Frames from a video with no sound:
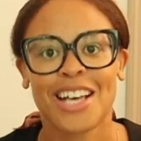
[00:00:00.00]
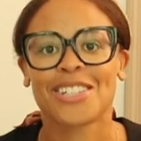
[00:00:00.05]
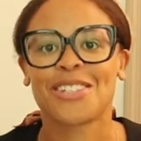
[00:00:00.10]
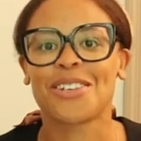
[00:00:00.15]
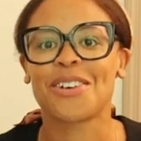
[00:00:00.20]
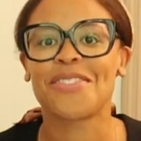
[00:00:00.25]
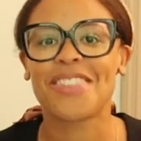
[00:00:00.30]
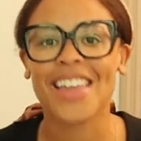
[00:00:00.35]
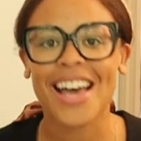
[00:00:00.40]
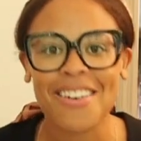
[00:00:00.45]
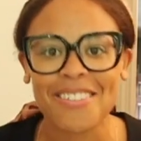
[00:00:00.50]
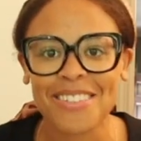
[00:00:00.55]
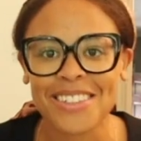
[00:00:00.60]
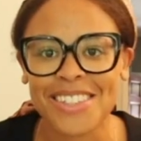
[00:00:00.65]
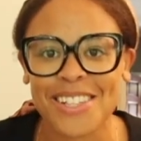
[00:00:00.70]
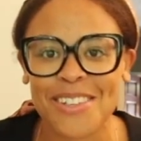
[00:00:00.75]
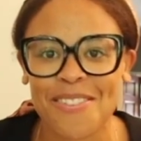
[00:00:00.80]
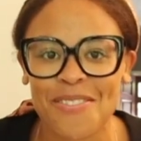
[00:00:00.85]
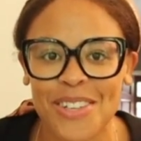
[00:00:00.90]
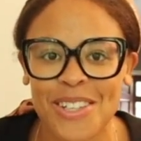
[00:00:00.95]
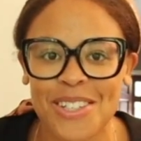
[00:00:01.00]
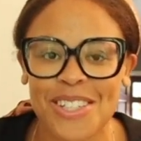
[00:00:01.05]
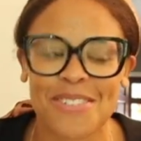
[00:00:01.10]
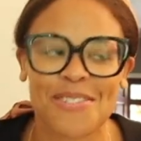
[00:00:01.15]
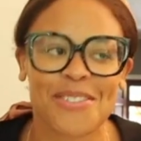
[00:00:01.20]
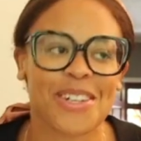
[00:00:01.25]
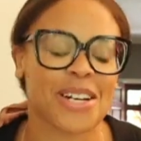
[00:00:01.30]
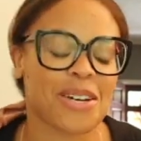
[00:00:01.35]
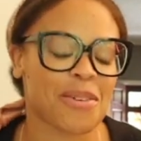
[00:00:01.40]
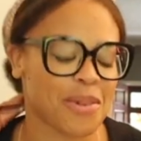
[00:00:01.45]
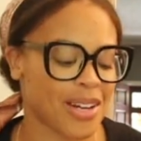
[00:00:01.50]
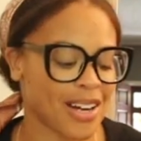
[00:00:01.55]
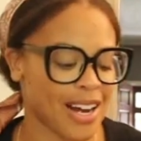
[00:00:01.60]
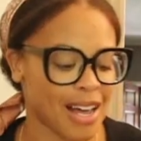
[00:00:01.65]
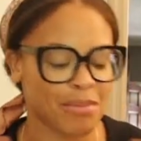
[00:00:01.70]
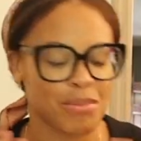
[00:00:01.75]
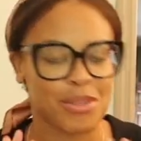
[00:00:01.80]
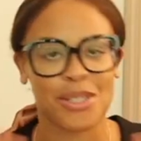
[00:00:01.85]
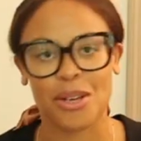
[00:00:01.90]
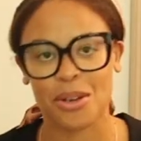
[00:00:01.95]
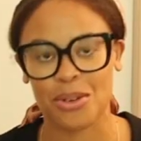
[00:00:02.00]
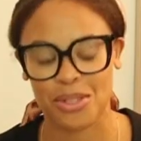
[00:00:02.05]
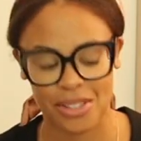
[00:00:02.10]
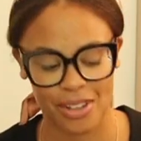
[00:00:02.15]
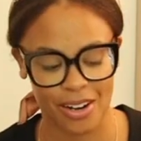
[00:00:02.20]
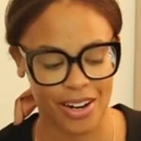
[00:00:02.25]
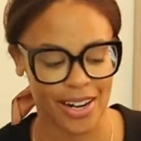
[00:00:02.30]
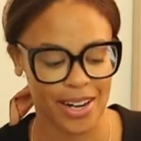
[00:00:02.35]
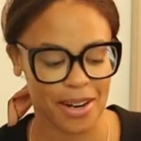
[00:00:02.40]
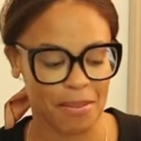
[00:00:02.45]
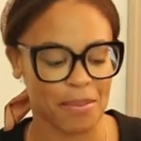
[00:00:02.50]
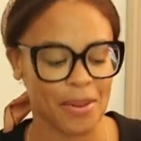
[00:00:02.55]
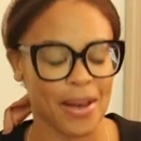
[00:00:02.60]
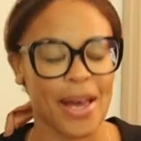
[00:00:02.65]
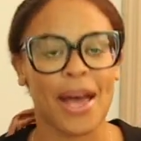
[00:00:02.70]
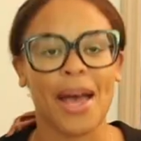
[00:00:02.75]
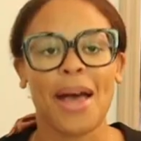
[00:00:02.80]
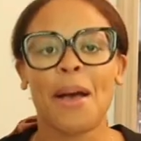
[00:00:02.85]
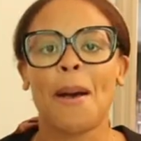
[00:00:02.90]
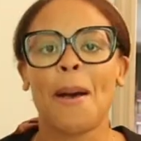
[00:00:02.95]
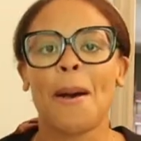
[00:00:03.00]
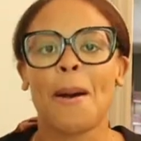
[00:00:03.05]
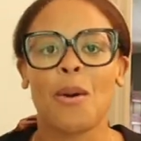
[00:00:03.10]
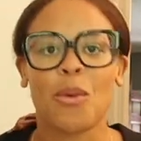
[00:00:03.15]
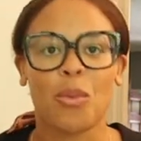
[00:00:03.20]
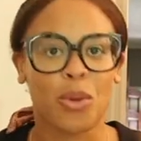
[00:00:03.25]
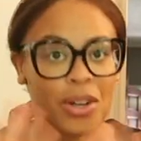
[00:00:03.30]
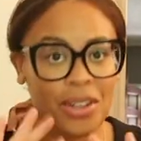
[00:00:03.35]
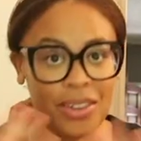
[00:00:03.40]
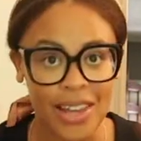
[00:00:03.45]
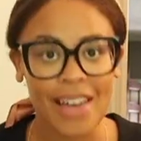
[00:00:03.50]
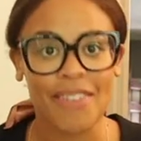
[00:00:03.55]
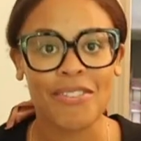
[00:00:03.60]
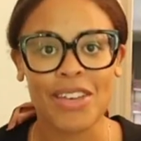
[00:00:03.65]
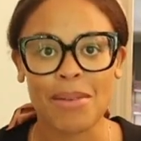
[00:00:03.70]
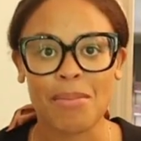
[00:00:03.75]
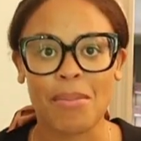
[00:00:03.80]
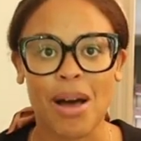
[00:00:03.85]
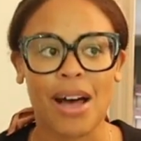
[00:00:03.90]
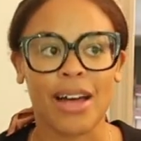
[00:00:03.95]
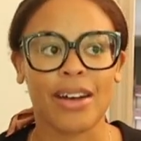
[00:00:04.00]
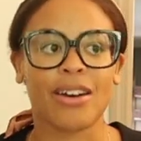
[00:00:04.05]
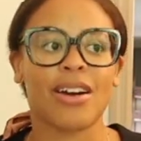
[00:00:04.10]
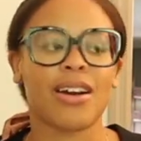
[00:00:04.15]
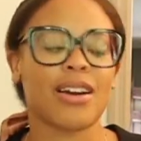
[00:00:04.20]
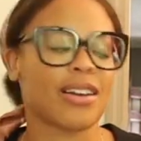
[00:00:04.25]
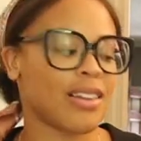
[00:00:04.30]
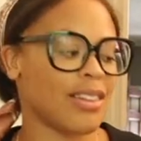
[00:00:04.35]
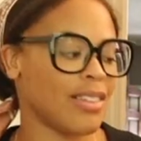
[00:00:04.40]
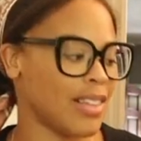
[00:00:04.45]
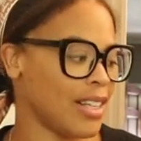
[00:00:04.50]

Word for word: So if that was confusing for anyone, I'm so sorry. But we're loving Monarch.